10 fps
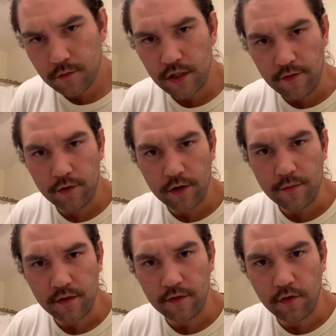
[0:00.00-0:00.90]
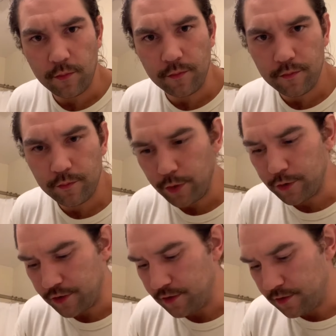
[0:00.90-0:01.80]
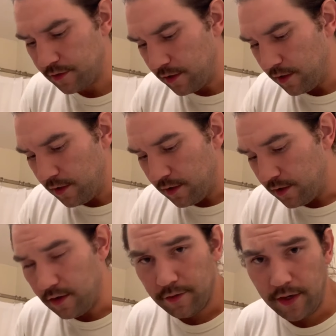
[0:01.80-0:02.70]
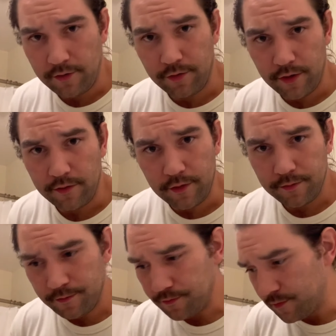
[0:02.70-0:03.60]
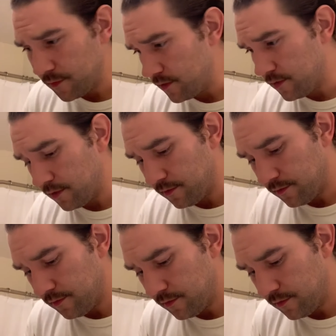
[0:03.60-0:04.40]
shaving creams I've ever purchased. I've had it forever. It's the